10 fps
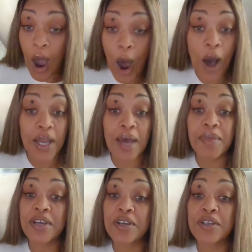All
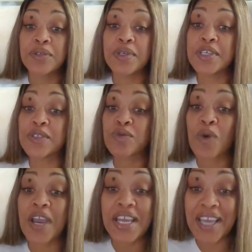I'm here to do is
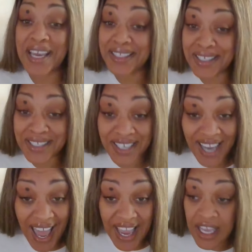radiate this
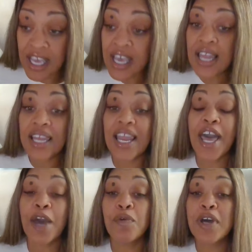light.
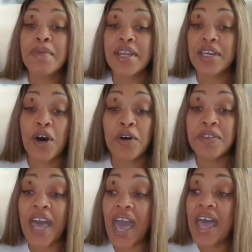Let
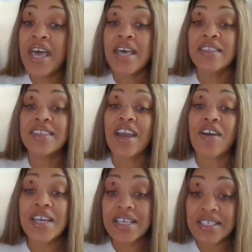yes, that, come on.
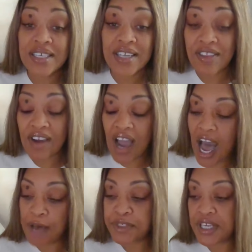There is another
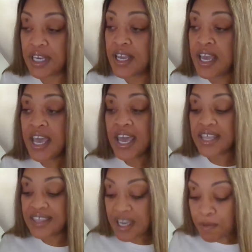option.
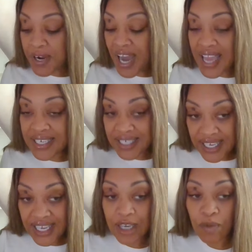And then when I
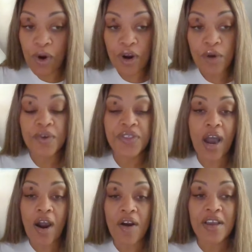did work with
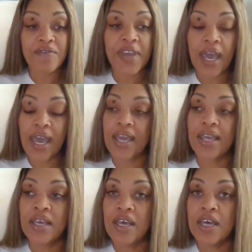
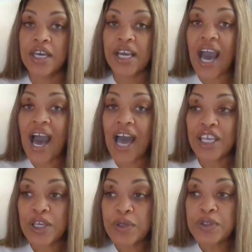RFK, God
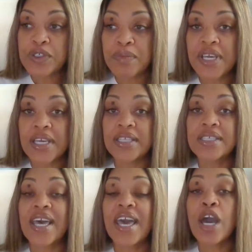used me
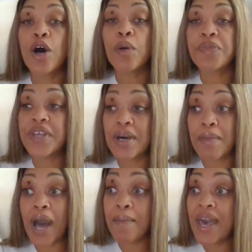to help
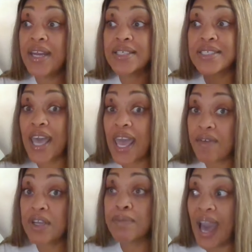them. I'm at it to
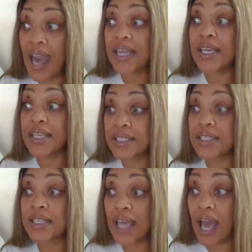everybody.
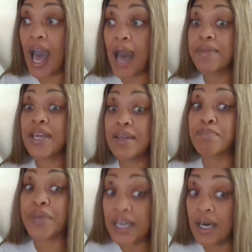I'm
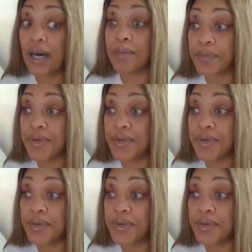getting beat up.